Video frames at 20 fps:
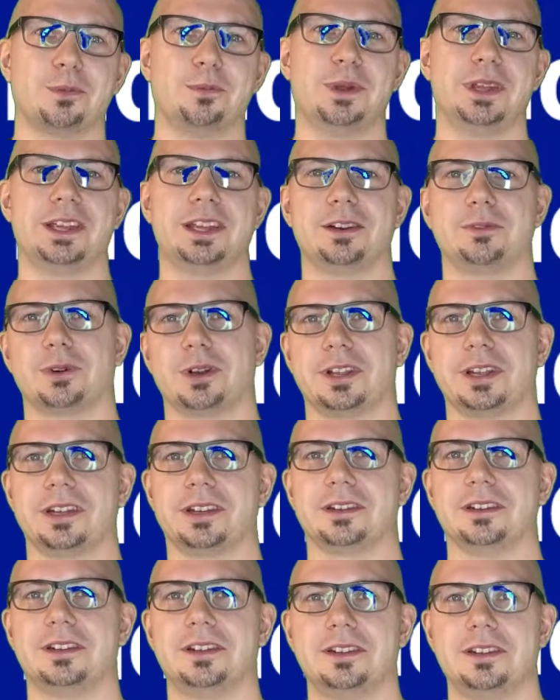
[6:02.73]
be
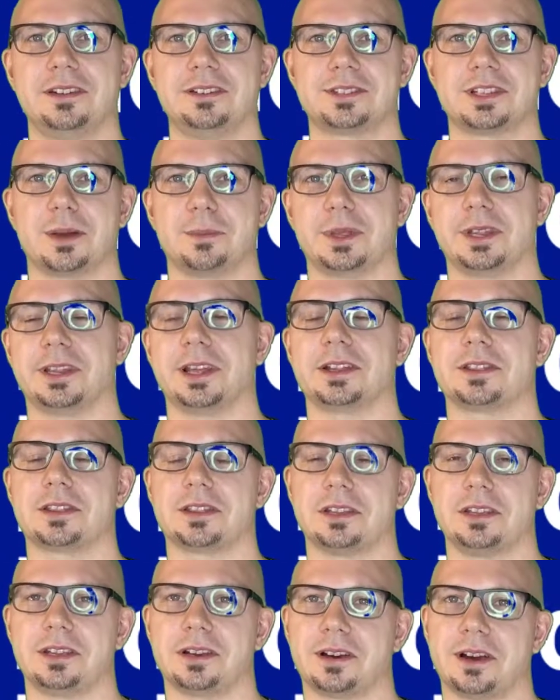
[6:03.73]
really something that
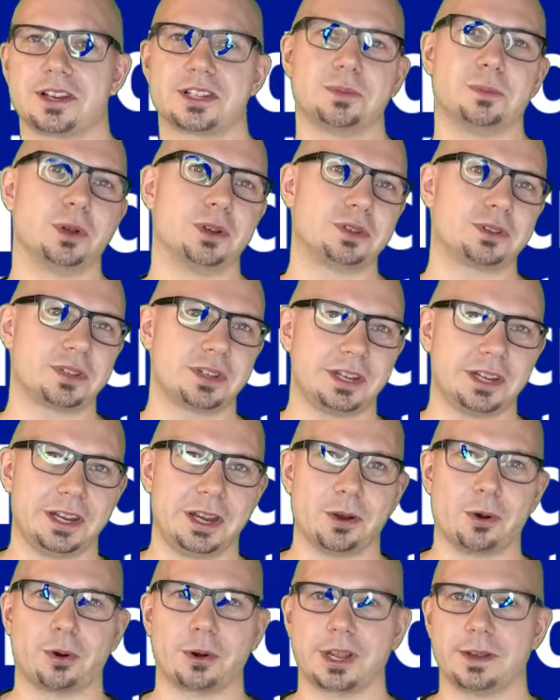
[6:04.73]
the customers see
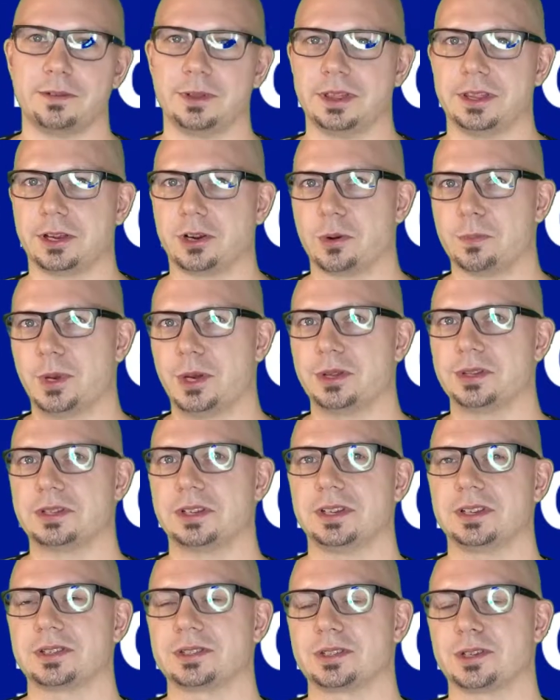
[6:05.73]
or even the
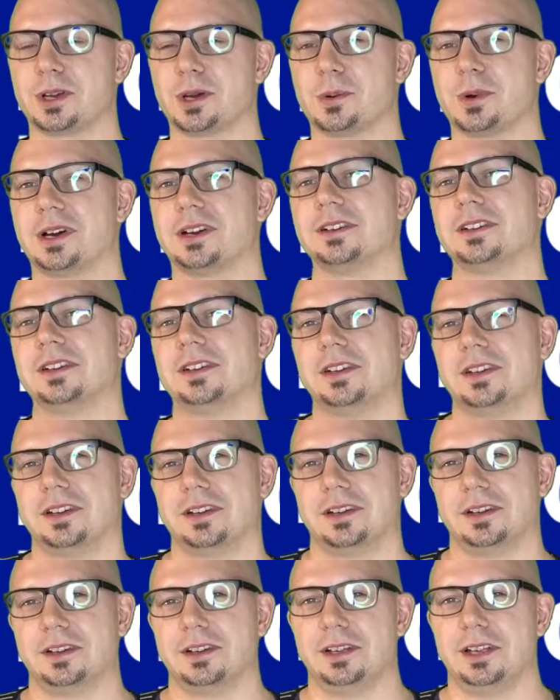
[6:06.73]
communities. So
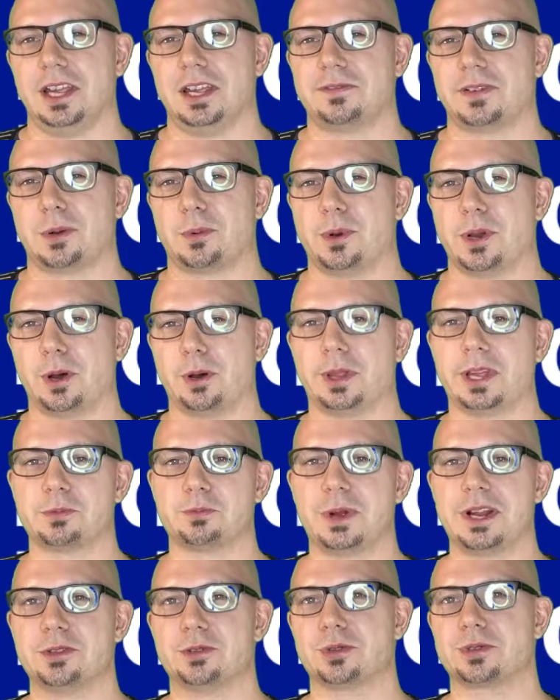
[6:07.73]
if I would know that
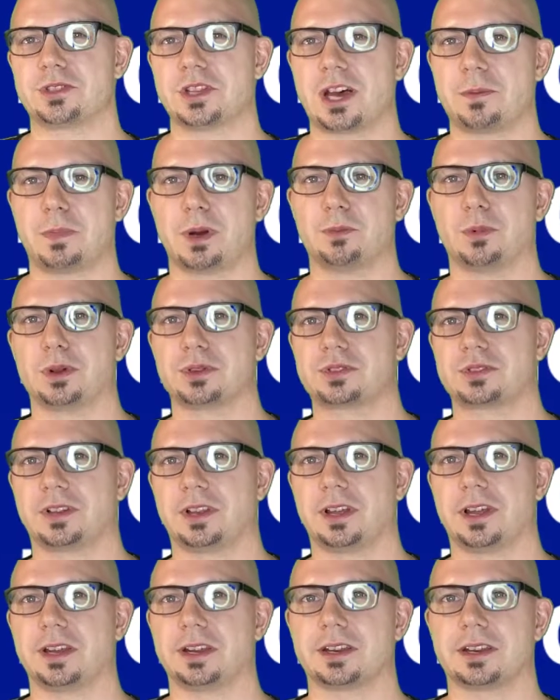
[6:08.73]
when to stop and what's
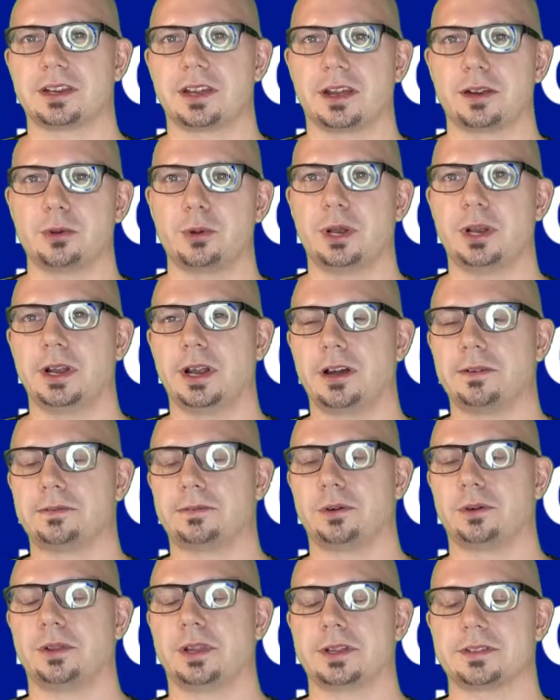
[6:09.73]
like good enough
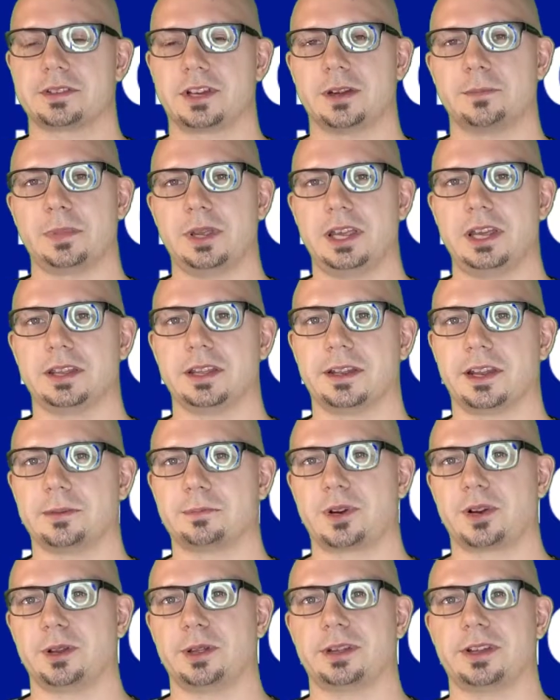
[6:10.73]
for that time being, then I
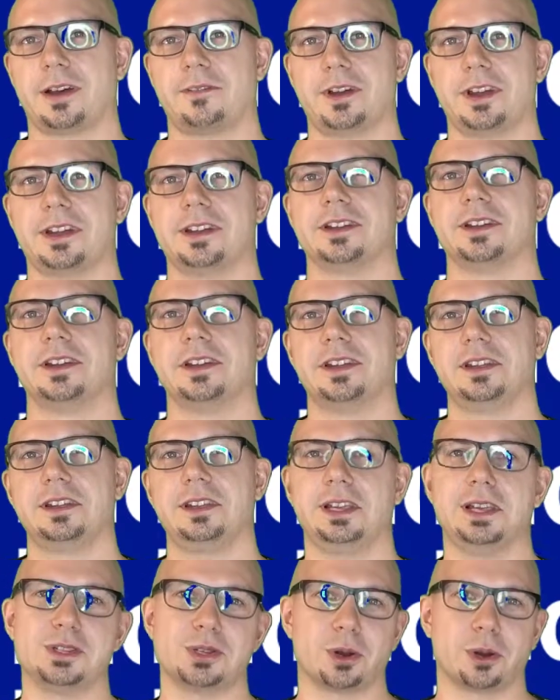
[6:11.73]
probably have a
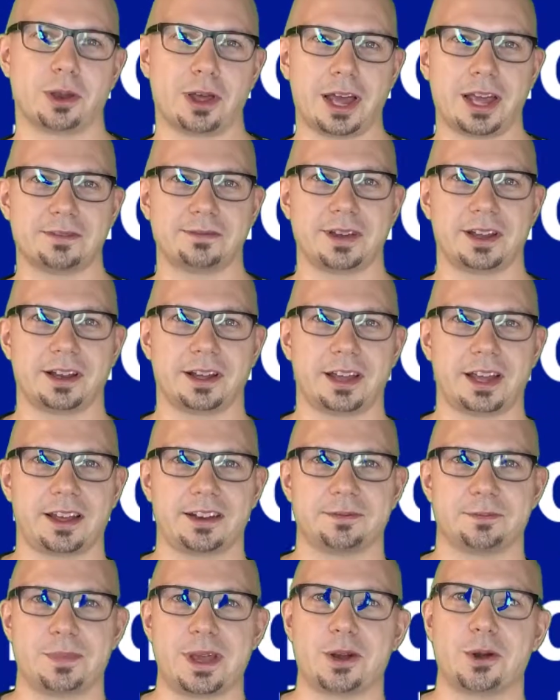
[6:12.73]
easier life and I
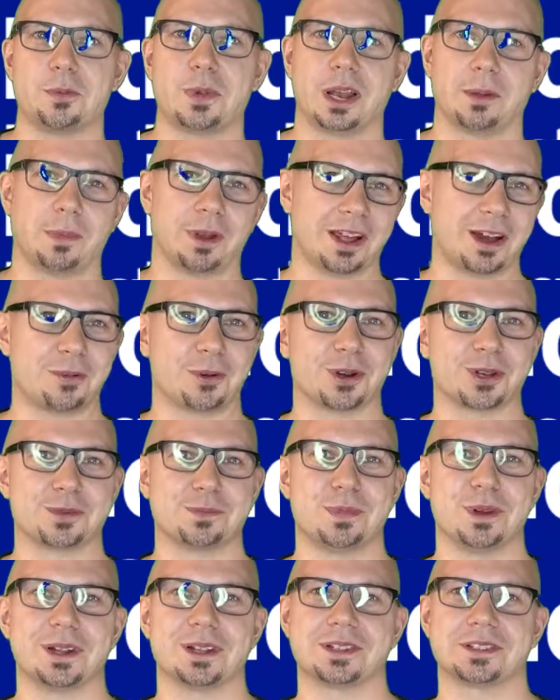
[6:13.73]
had better billable hours.
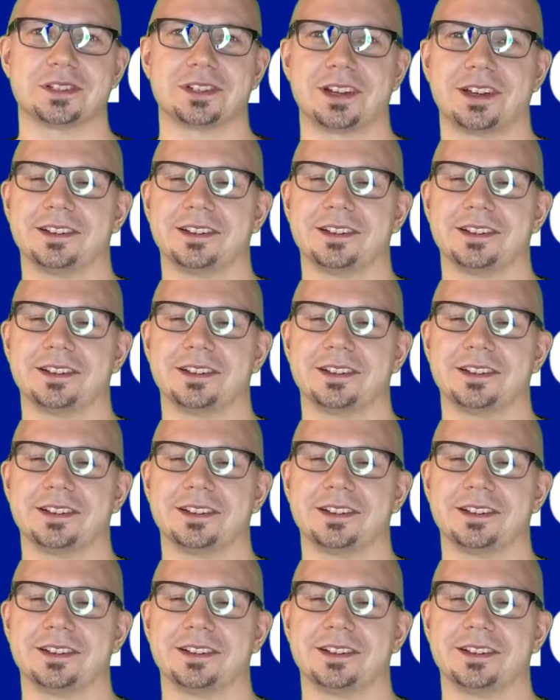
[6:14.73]
But